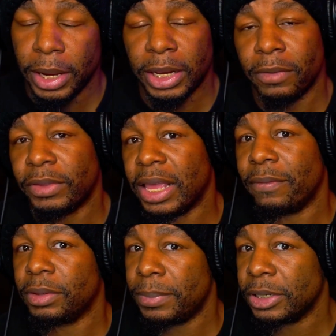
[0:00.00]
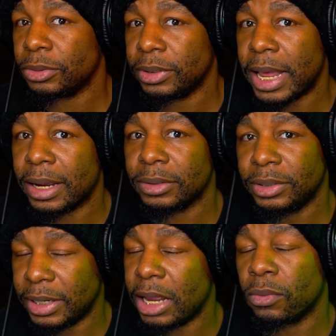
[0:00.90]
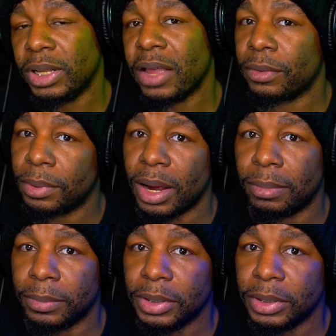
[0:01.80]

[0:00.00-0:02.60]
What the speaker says: And if they have special attackers, then they really have a problem,